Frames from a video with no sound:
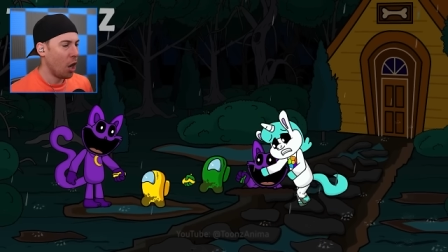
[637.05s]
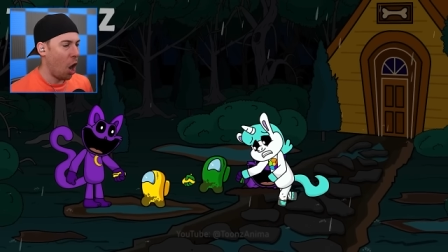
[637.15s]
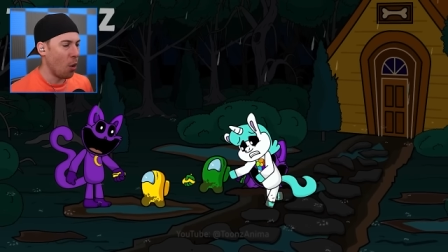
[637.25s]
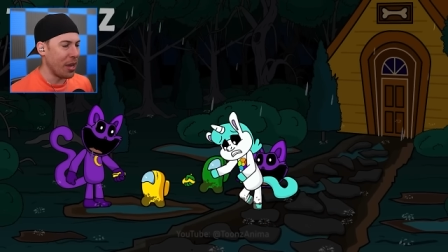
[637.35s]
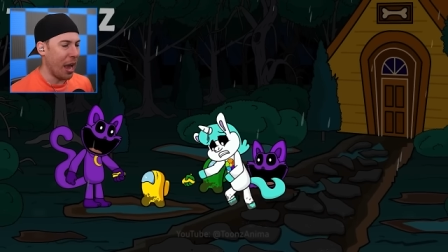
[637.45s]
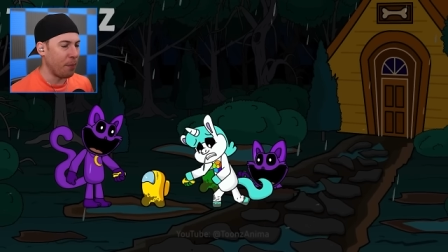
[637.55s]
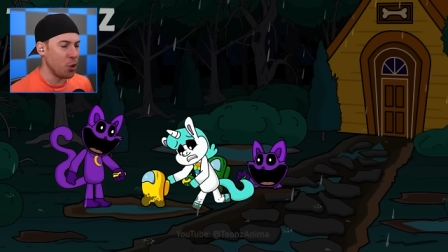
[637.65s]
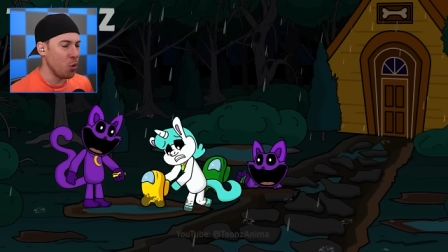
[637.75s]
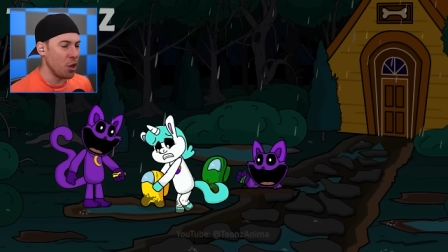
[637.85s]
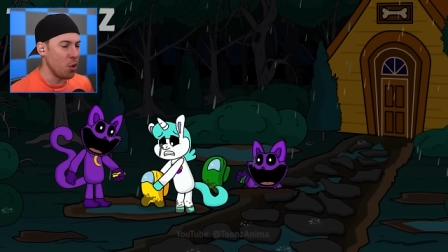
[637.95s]
Oh yeah.
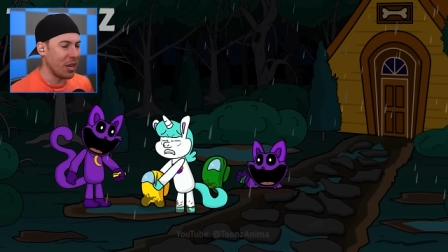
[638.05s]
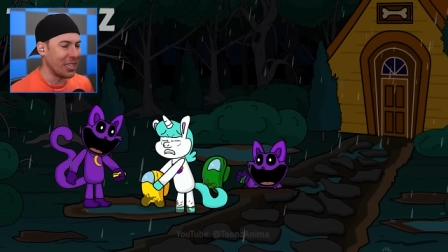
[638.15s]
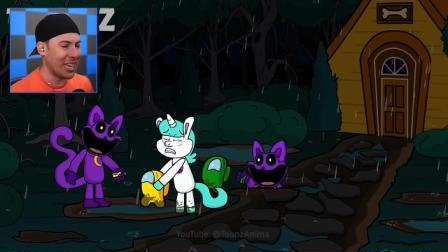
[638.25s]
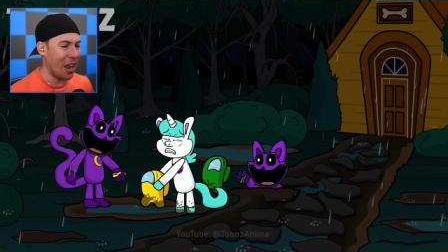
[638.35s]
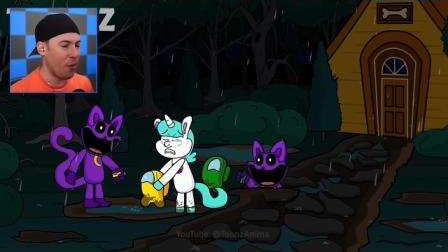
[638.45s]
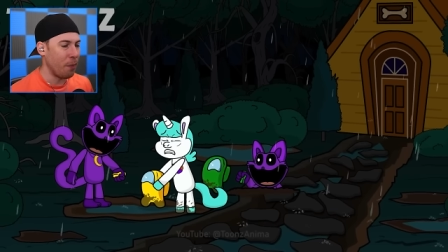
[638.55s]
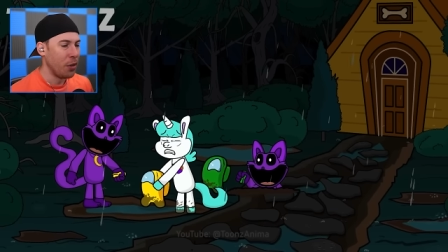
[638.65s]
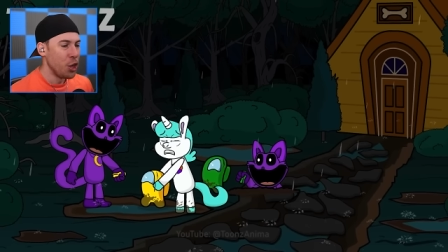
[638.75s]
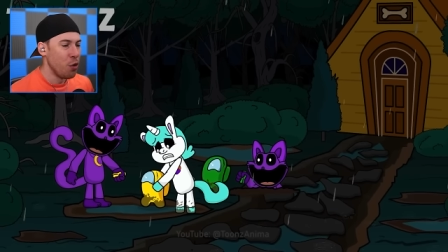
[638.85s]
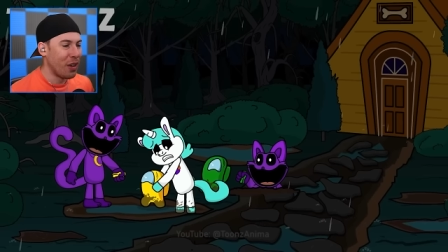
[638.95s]
You you can save him.
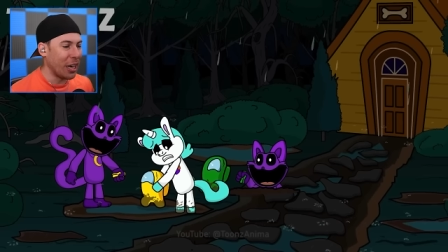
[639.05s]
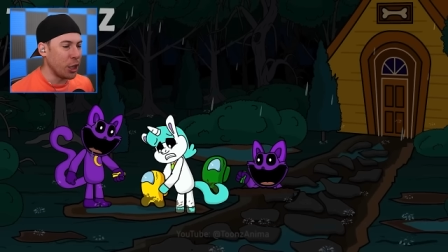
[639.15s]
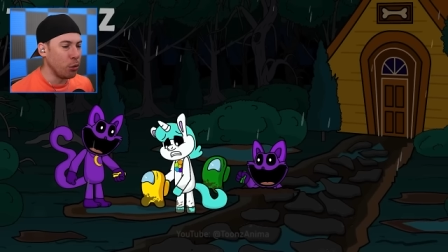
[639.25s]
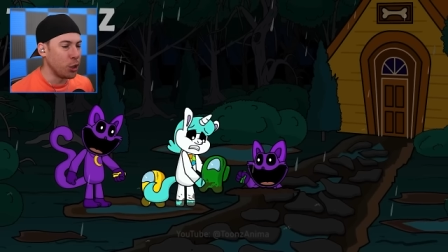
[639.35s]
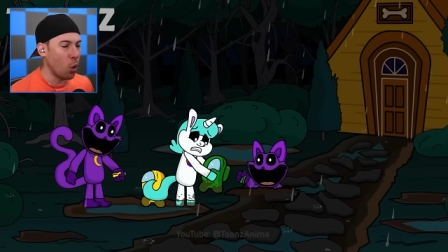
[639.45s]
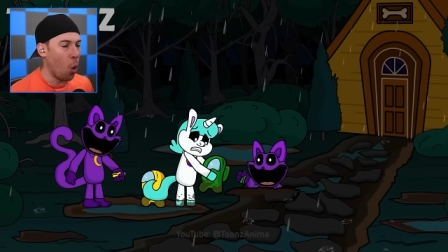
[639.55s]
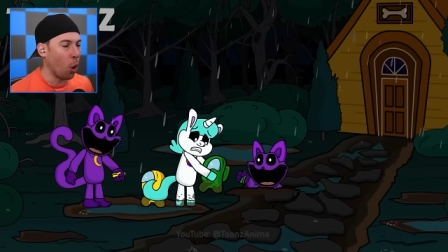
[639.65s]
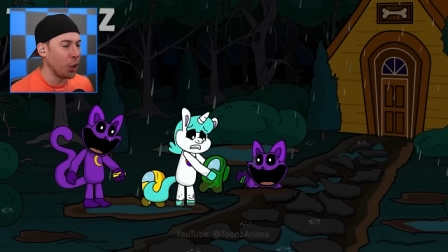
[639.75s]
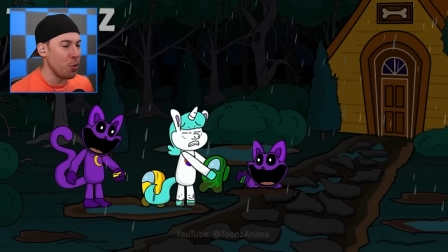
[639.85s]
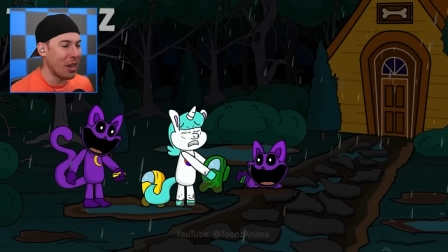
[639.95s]
You've got to use your
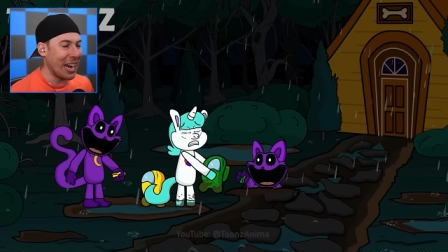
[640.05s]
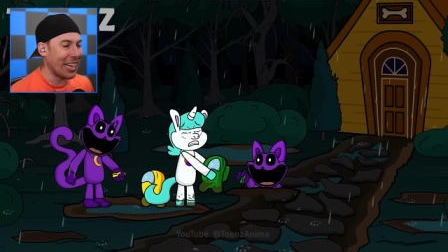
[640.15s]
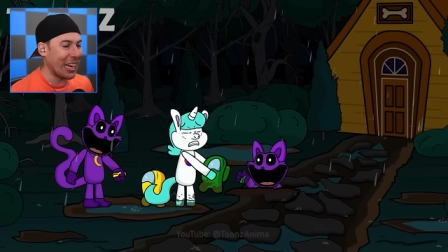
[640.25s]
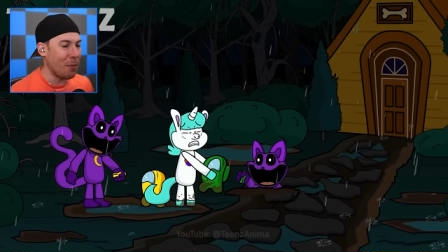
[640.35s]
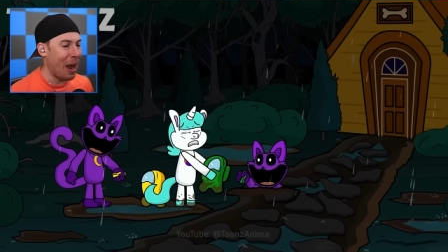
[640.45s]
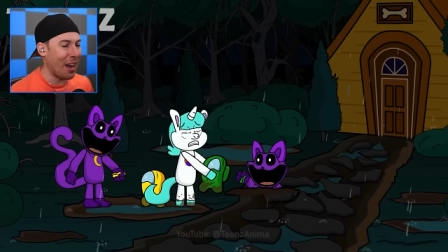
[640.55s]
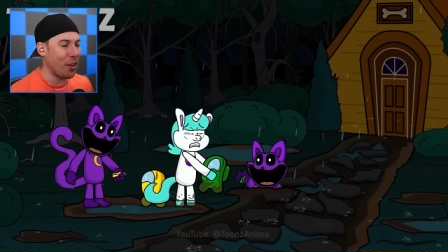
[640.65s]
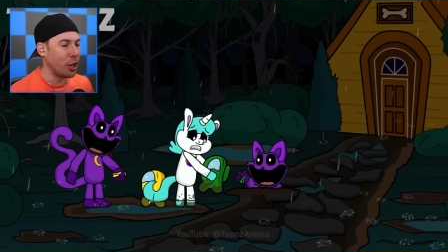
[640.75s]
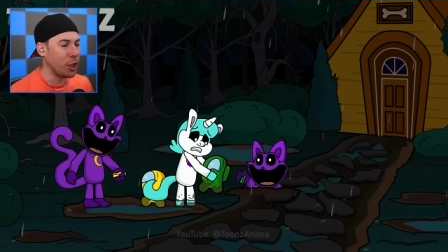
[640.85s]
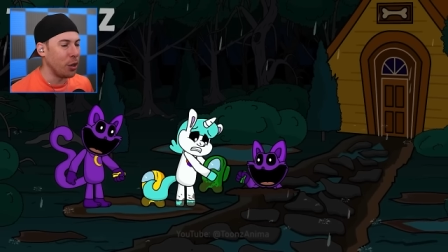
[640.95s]
horn. You got to get him out of
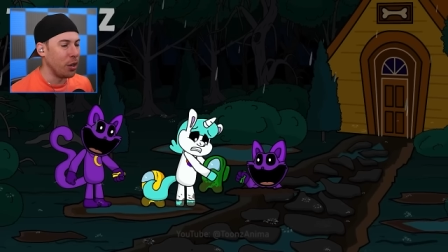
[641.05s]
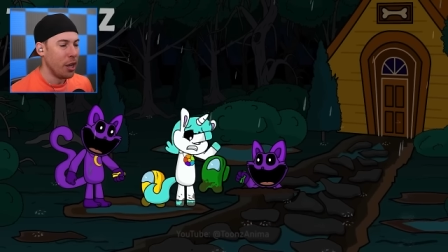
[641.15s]
there, dude.